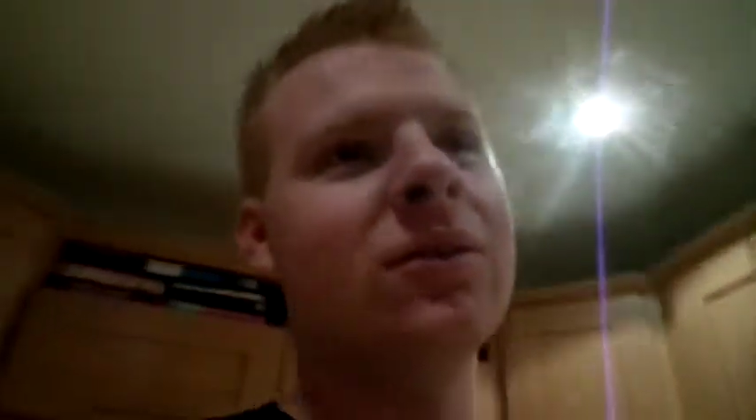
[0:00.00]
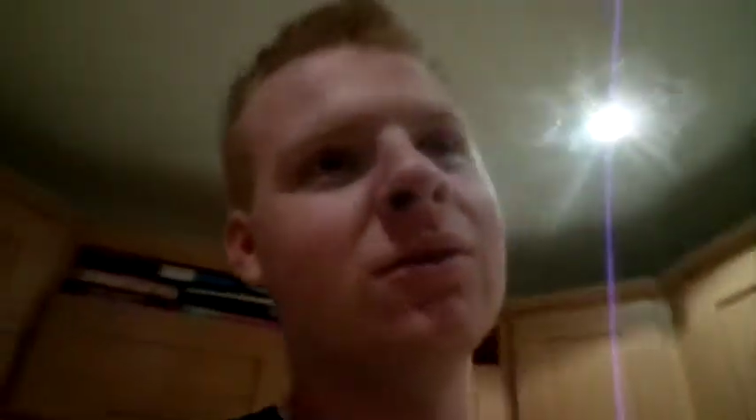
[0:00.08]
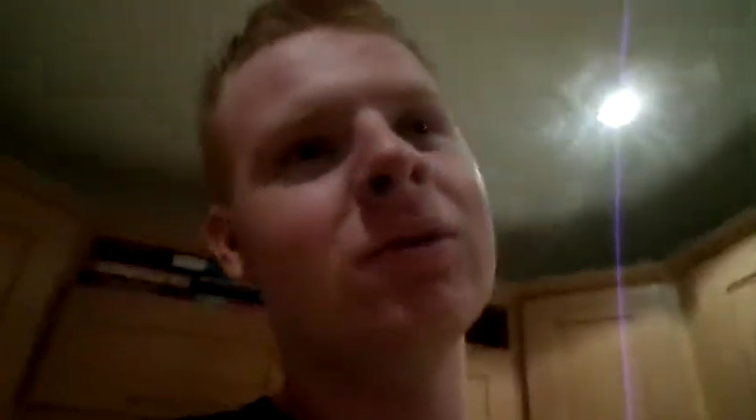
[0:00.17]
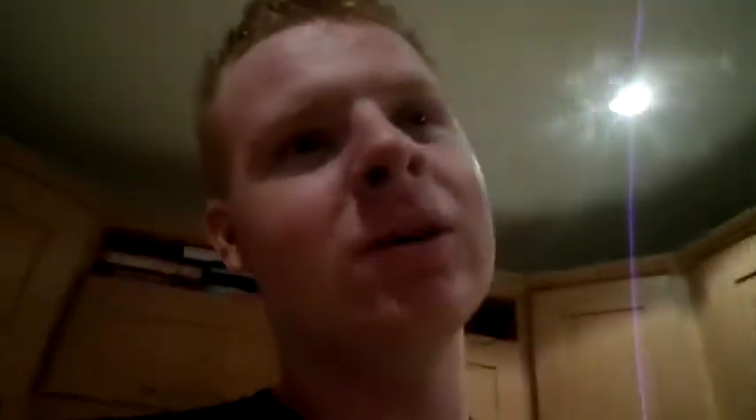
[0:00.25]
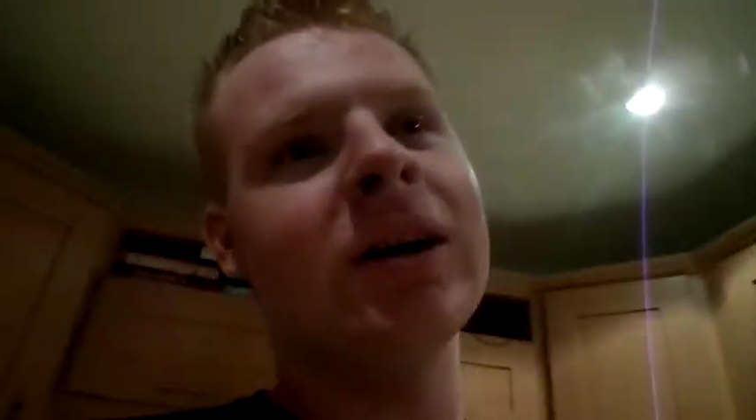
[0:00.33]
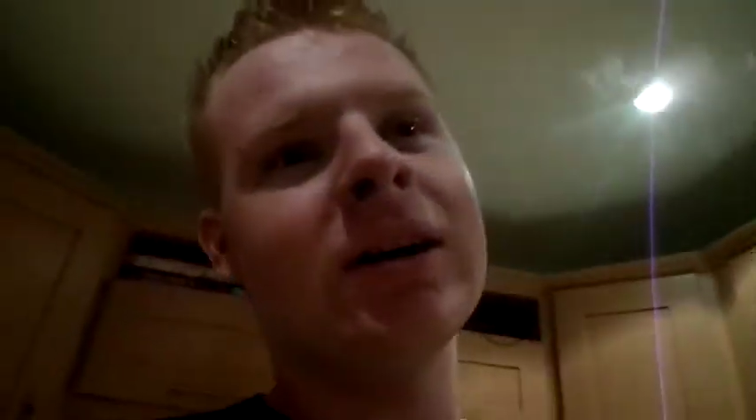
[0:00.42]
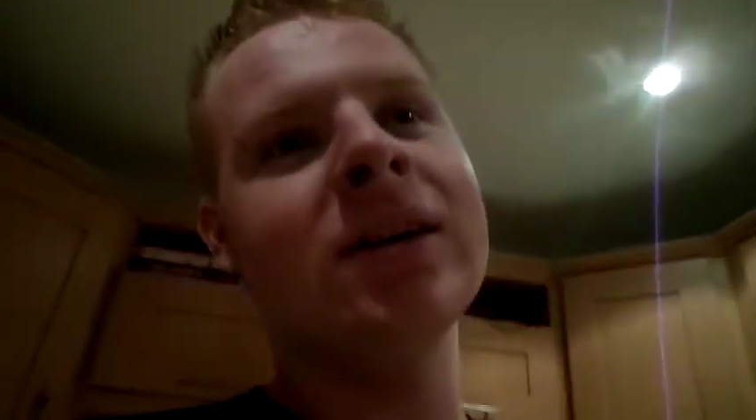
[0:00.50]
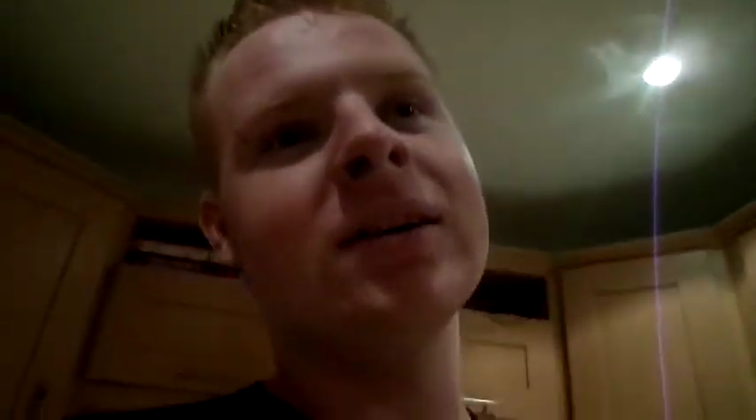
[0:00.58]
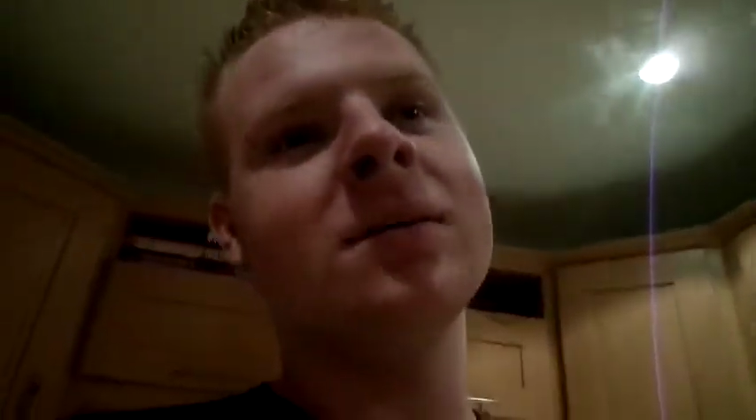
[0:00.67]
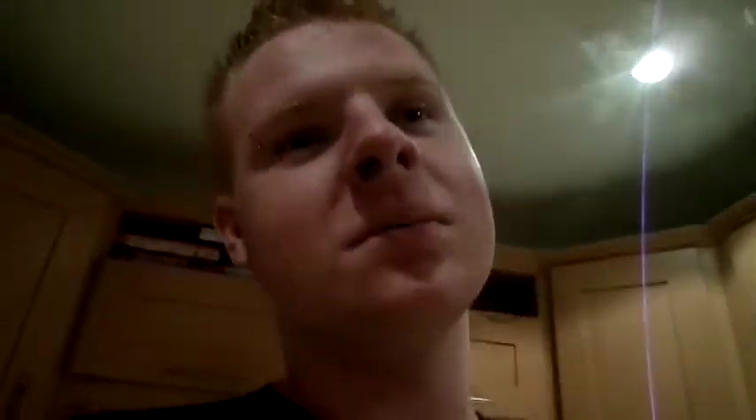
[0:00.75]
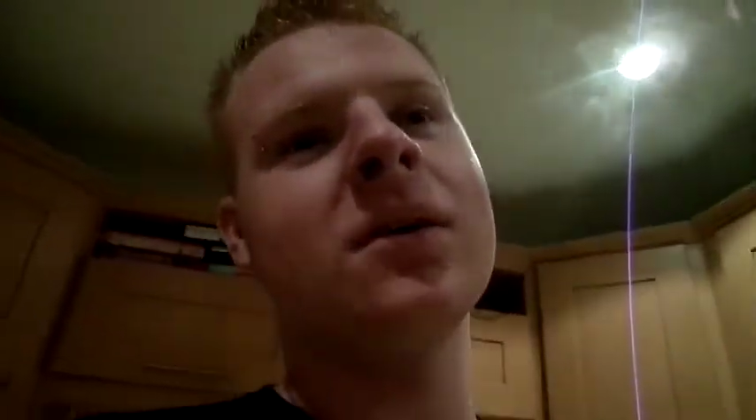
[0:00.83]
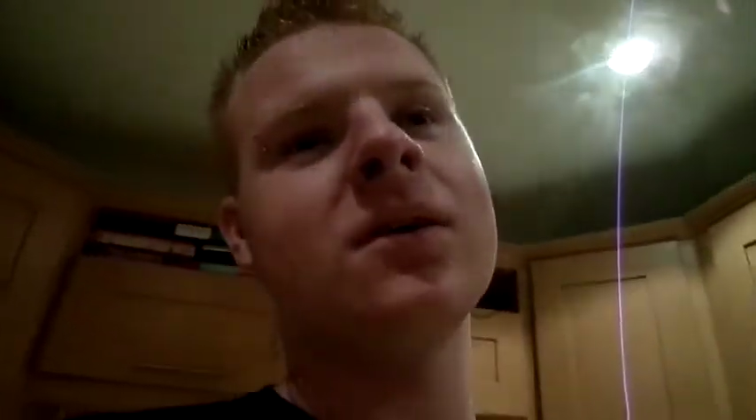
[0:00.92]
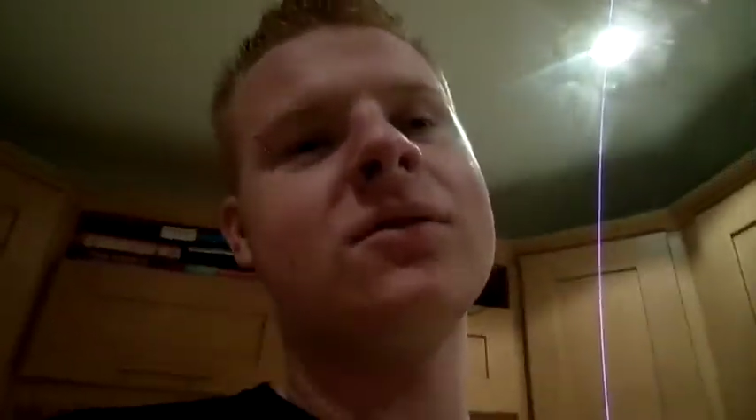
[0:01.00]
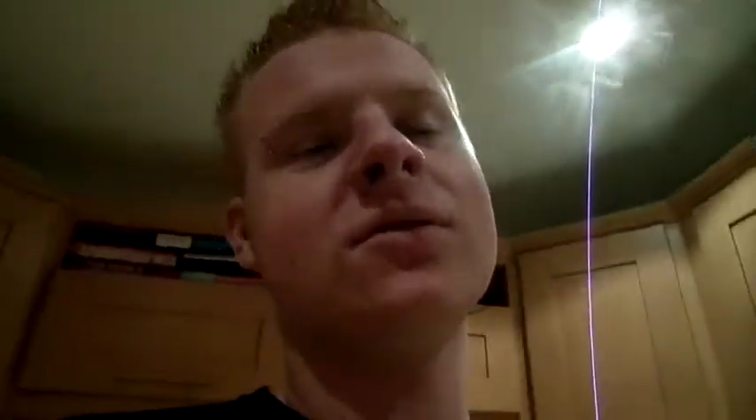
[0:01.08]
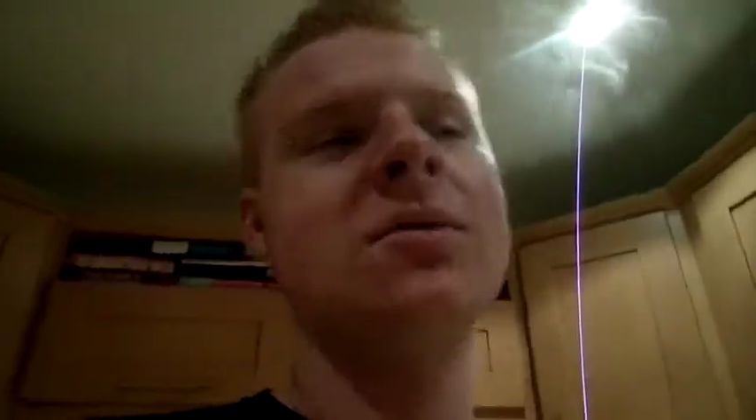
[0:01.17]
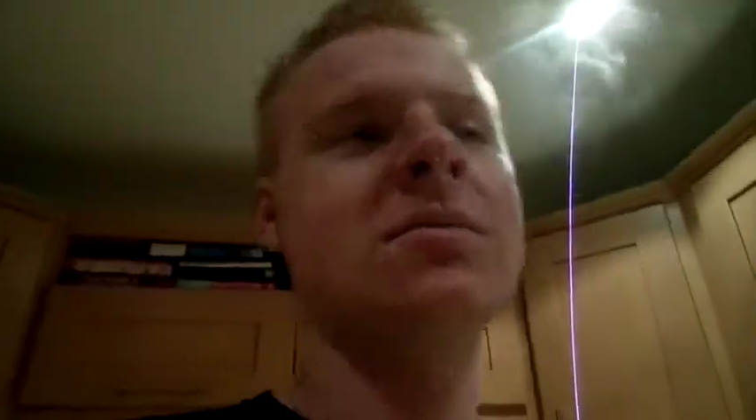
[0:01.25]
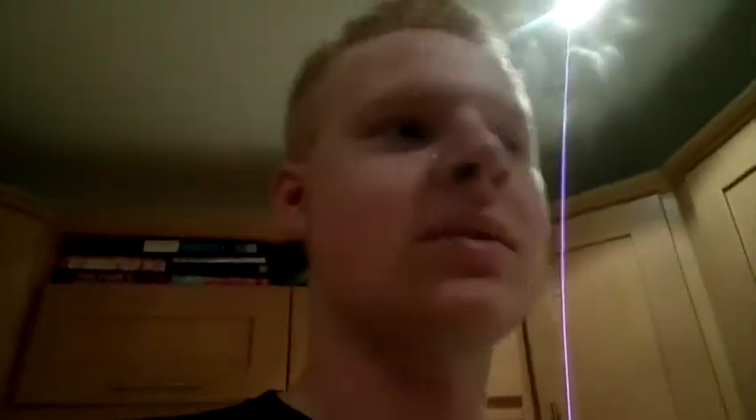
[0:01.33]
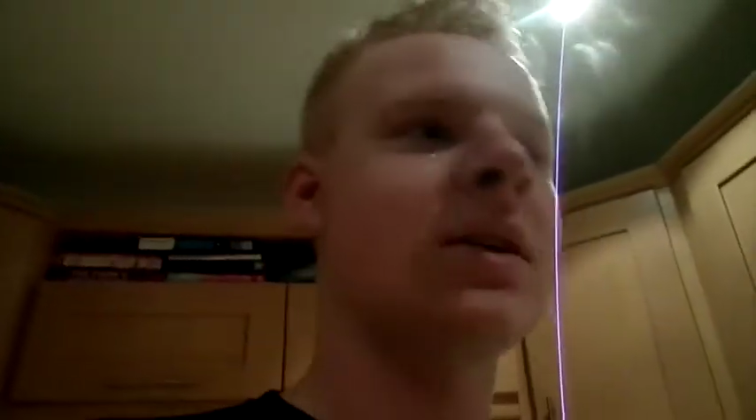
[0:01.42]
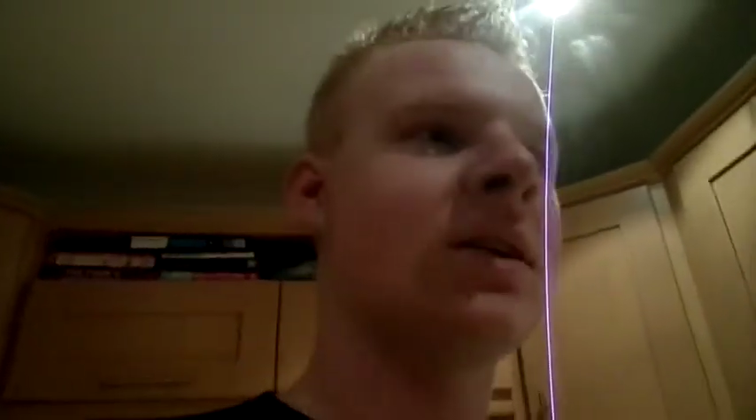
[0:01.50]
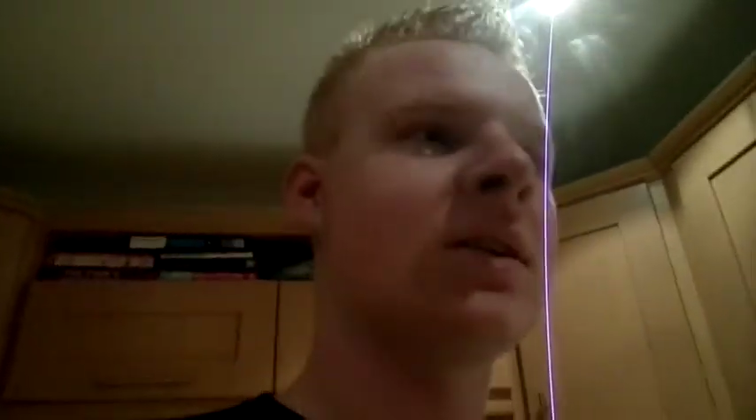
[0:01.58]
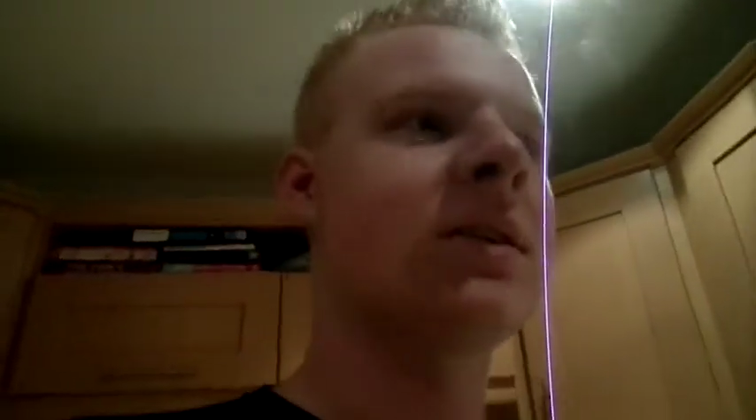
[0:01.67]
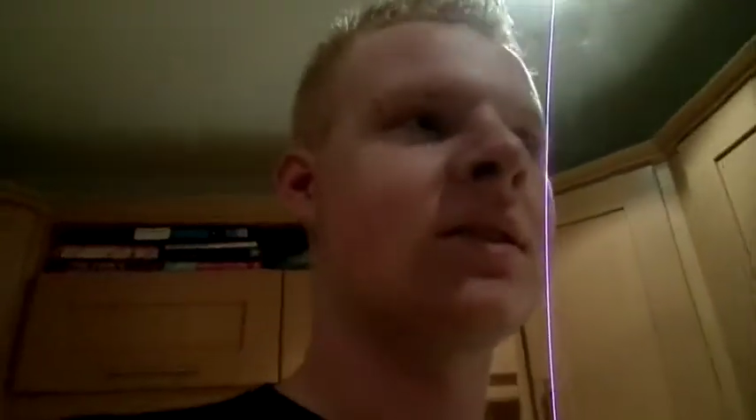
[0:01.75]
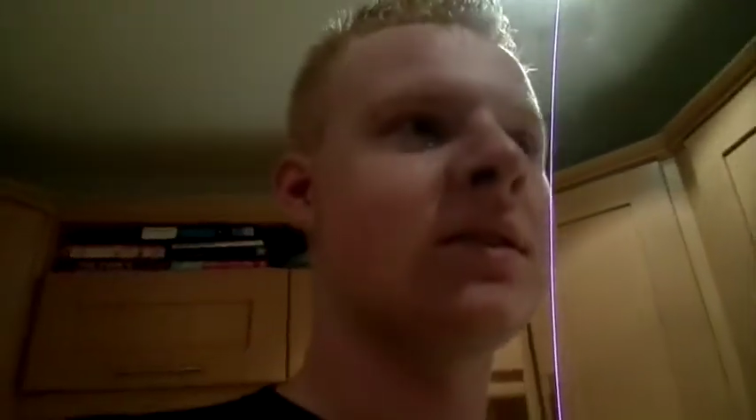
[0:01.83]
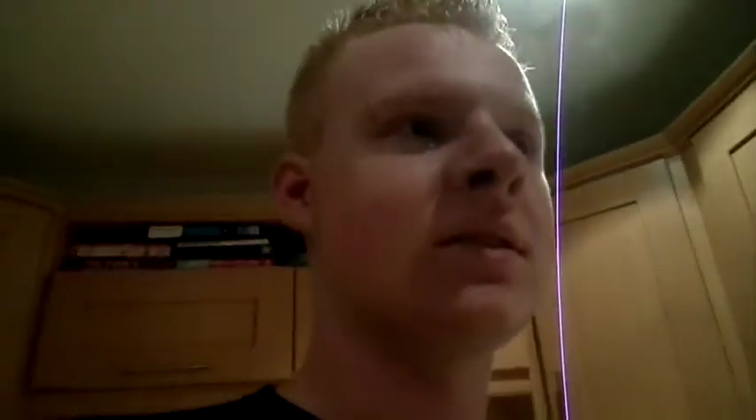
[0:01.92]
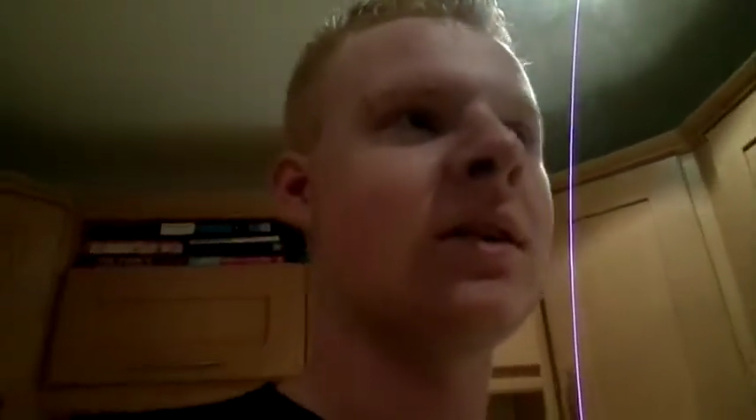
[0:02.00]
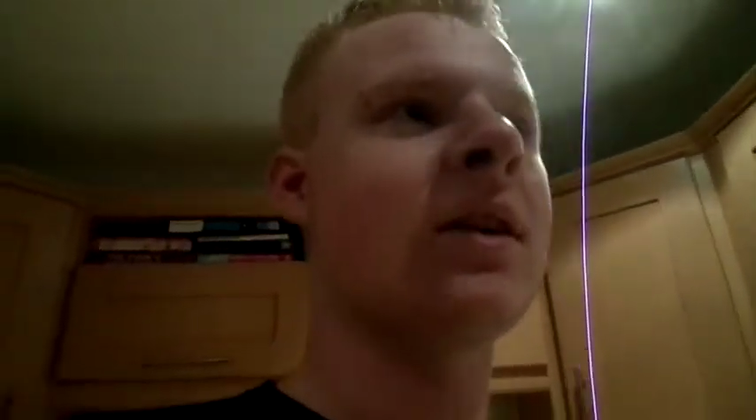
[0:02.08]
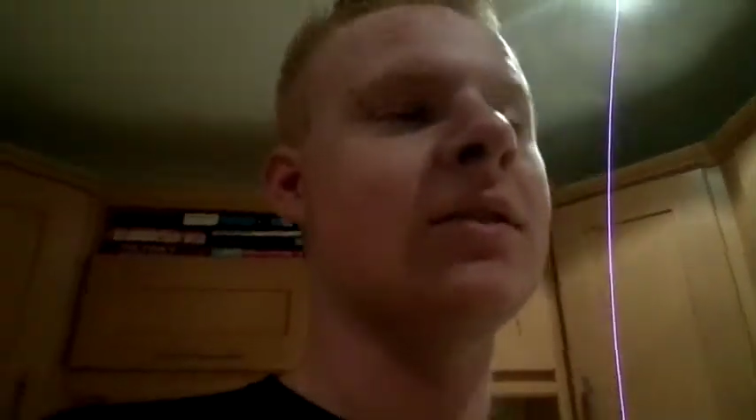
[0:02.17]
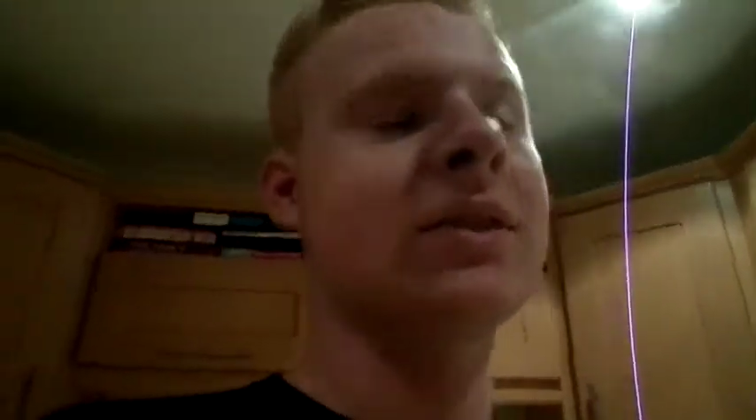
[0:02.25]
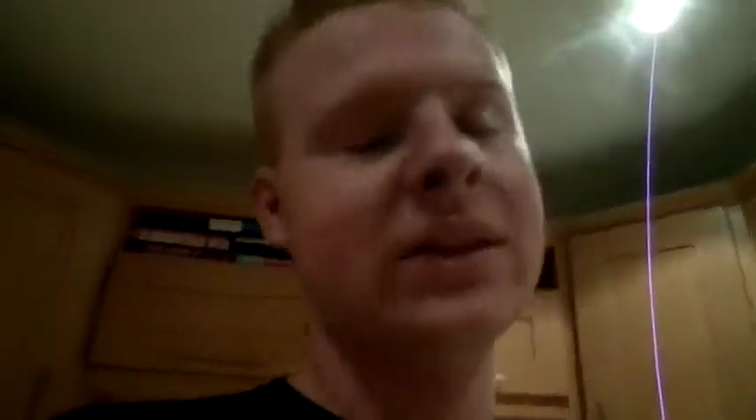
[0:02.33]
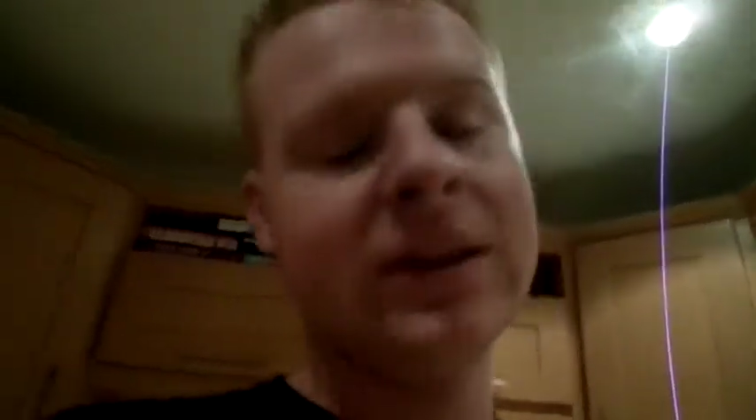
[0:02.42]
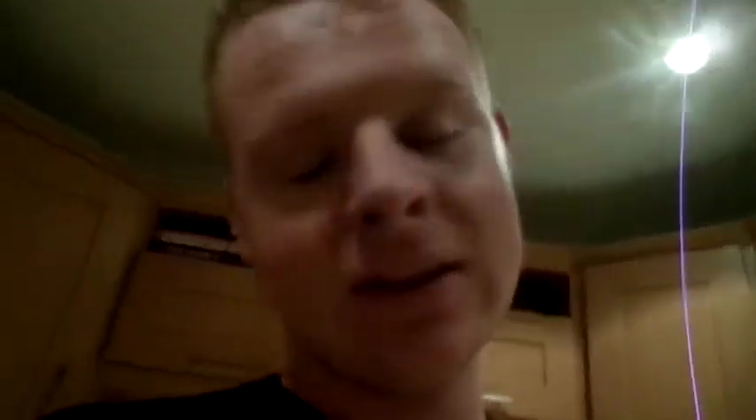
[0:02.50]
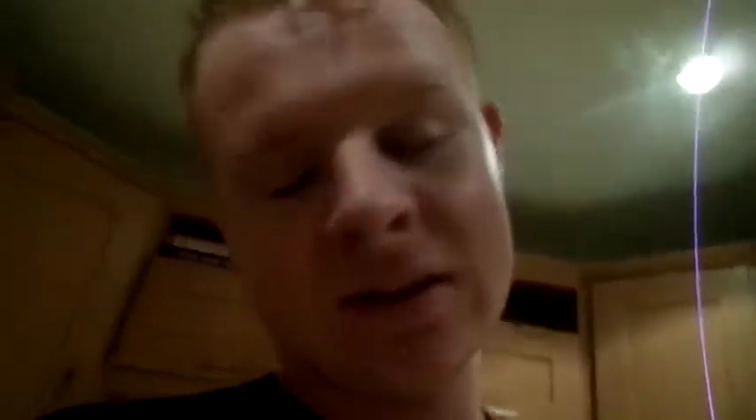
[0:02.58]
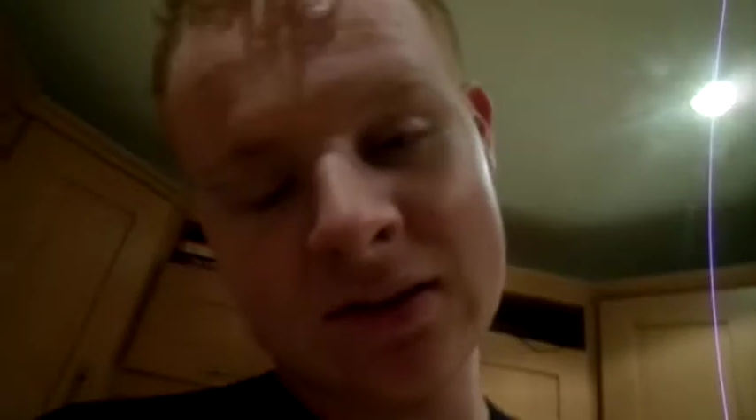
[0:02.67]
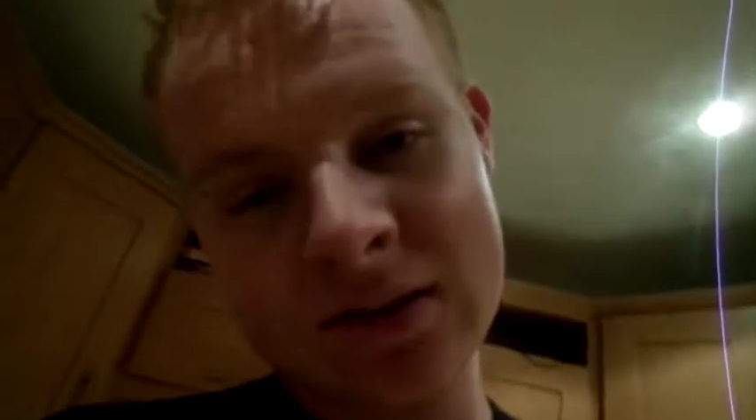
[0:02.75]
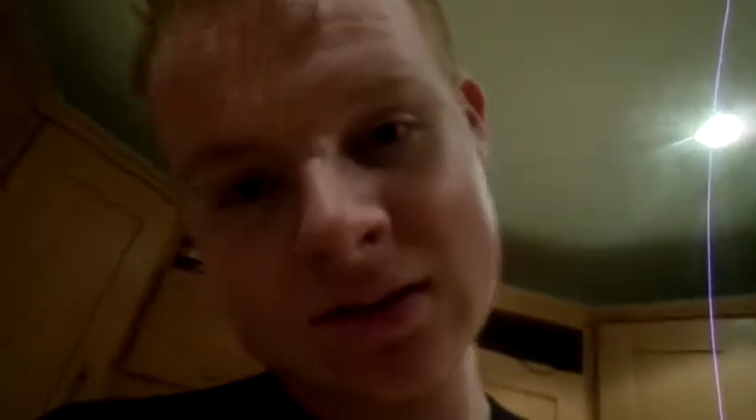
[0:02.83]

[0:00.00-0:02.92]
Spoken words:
all day apart from like after dinner.